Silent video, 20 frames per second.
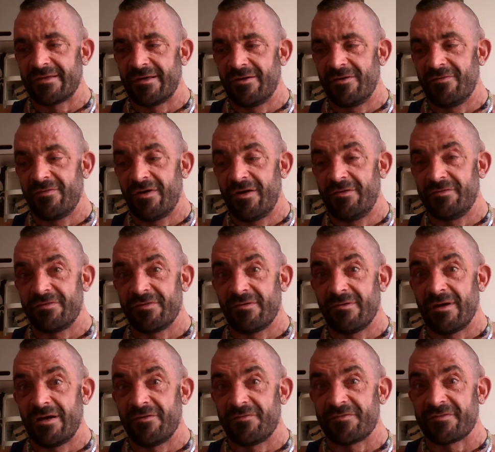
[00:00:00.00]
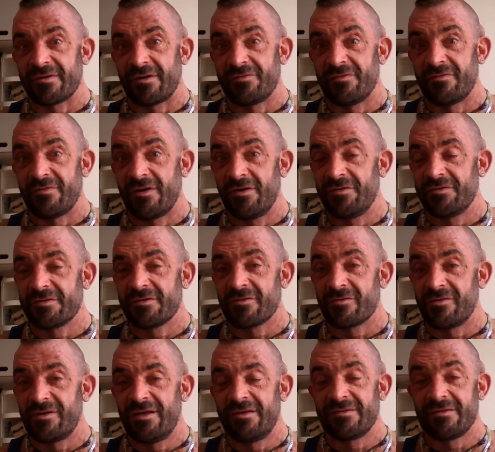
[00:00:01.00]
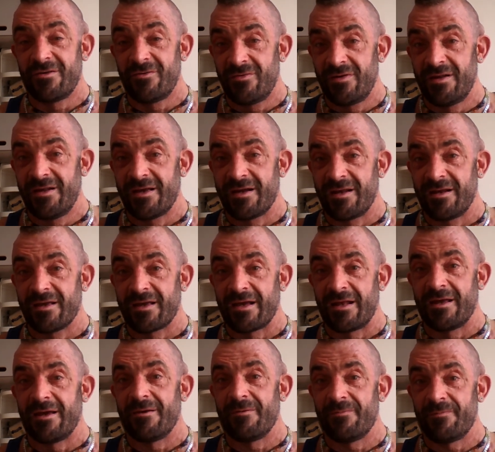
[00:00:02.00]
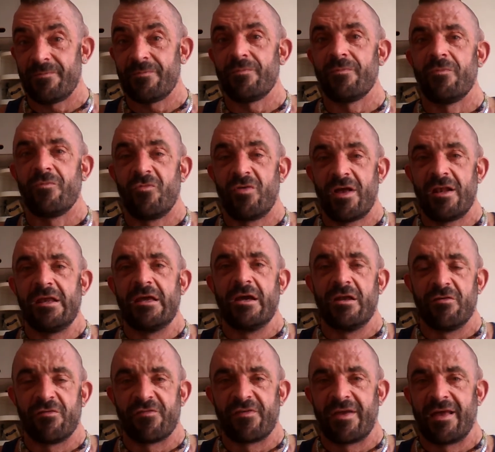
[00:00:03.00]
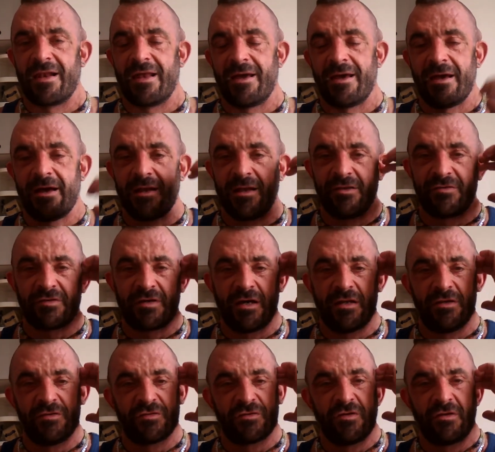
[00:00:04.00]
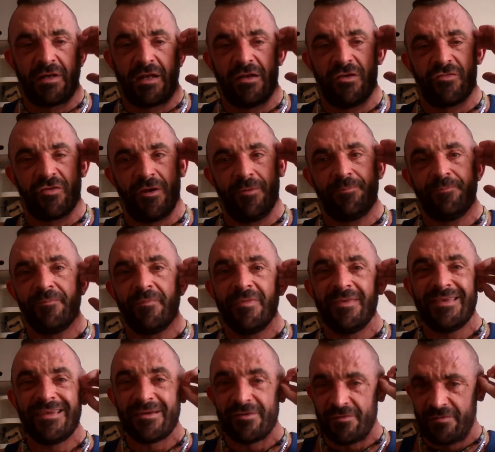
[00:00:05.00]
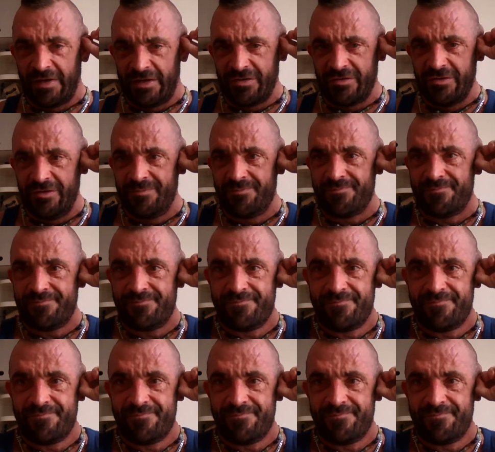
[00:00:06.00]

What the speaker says: So those of you who have stuff at those degrees are really going to get it, really going to feel it, and it's good energy. Thank you.